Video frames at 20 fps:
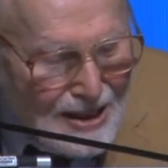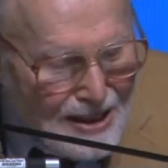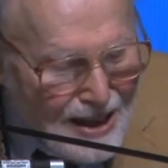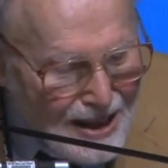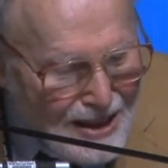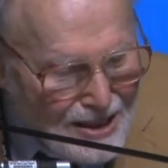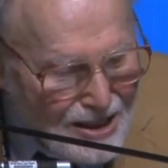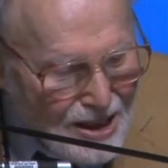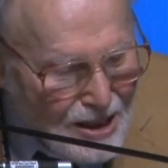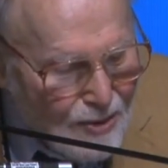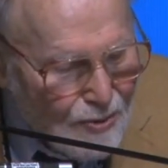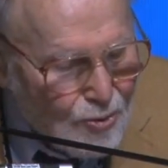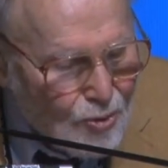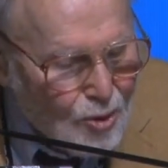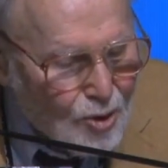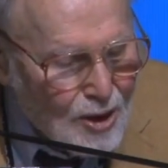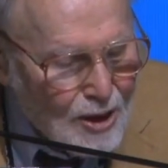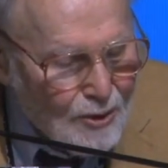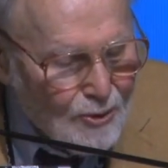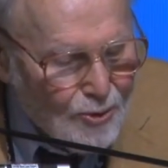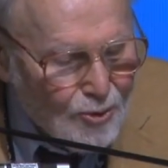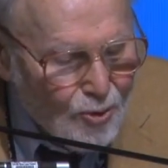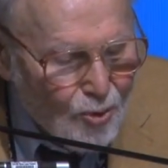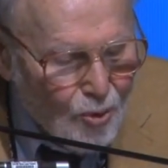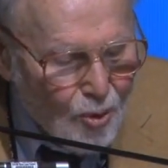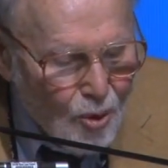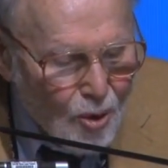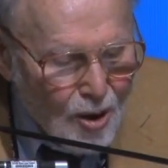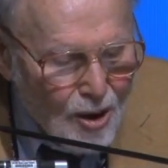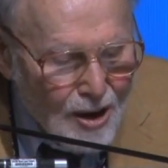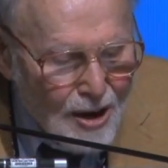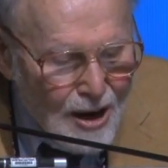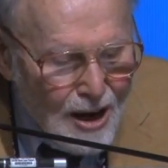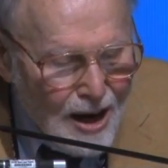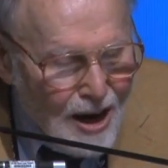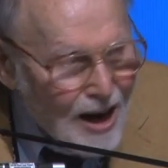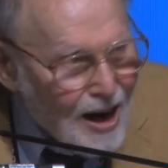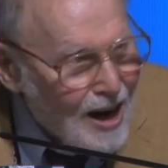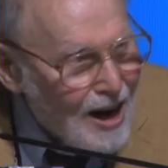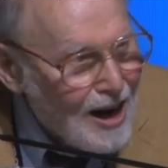in 1944
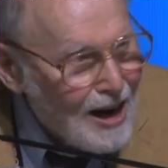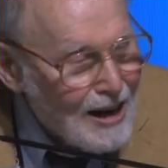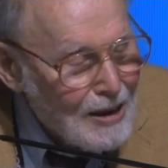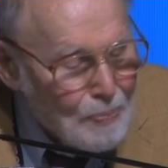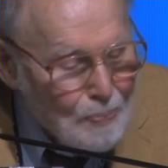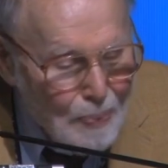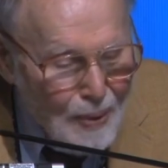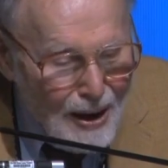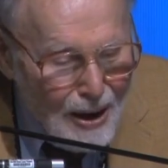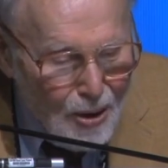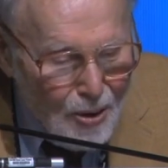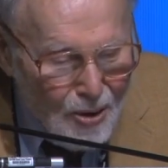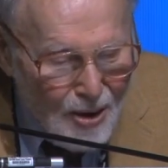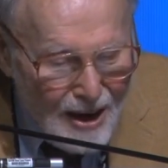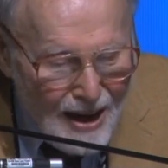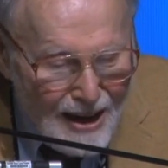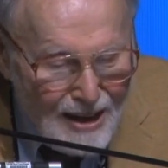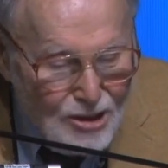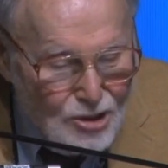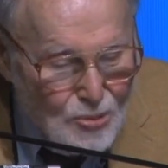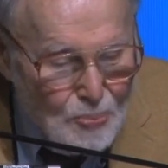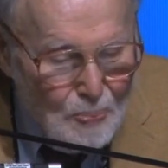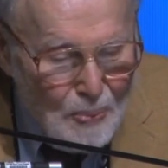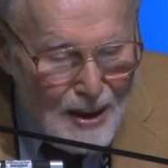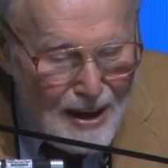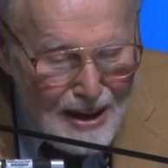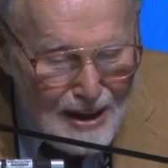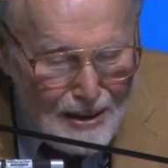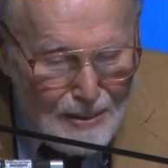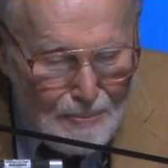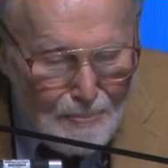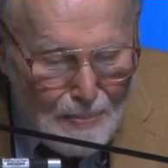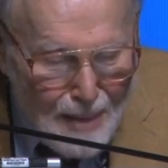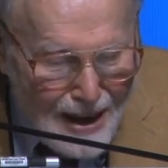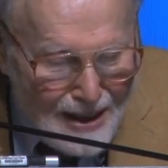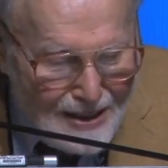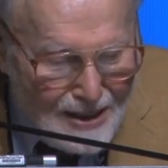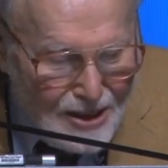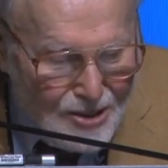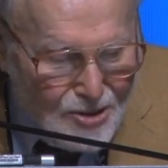a high-power X-band
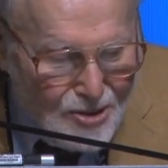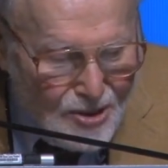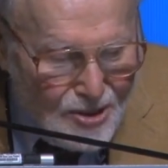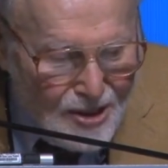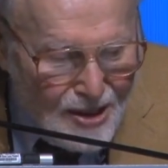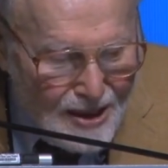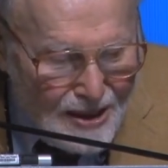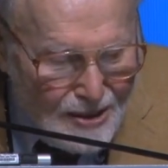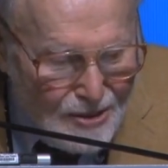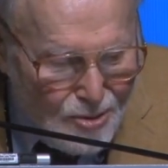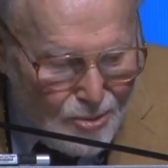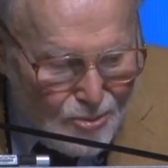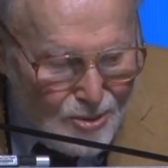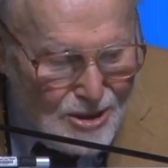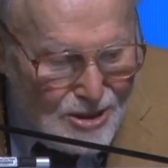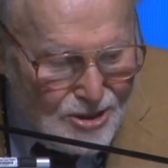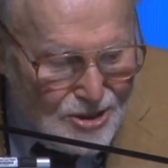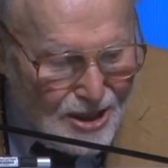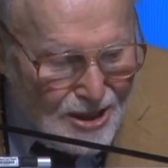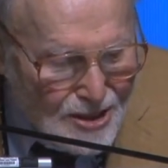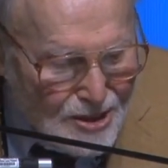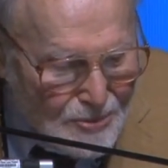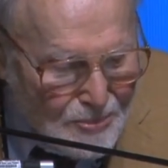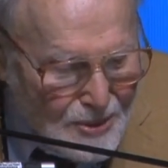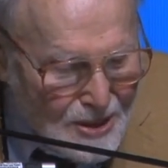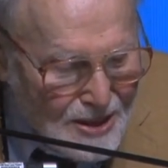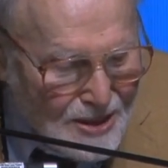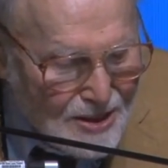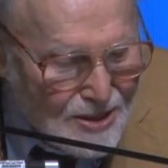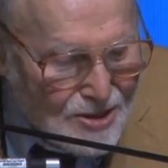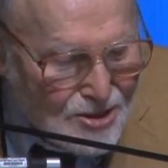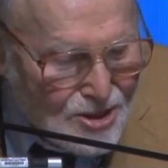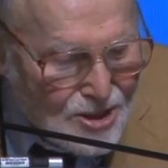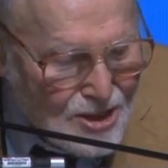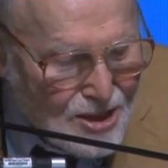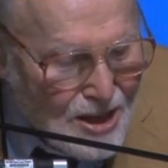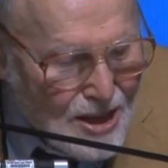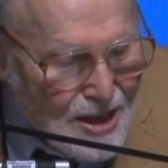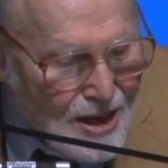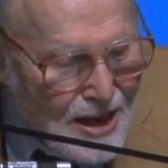magnetron, 3 centimeters.
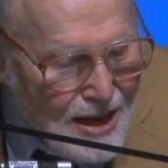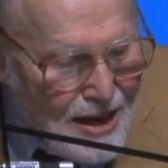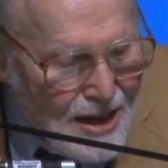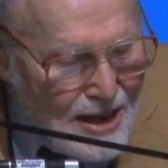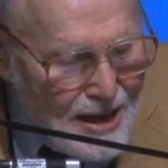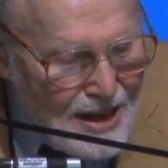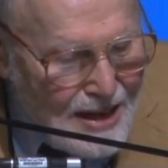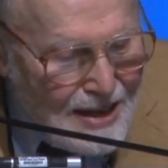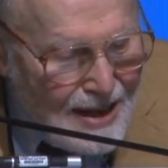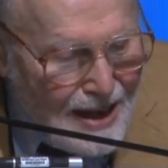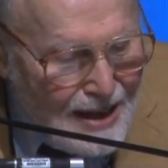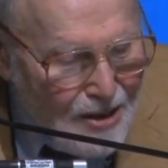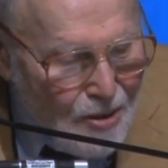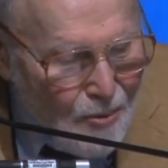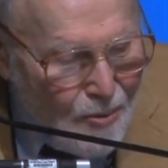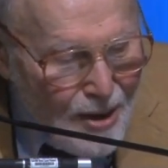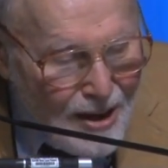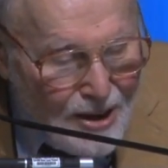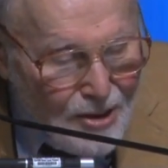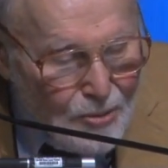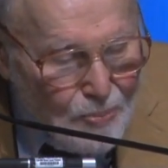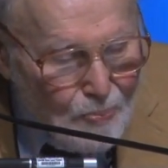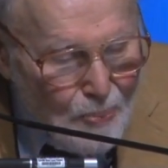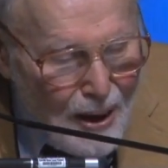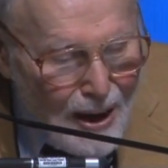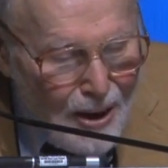It had a record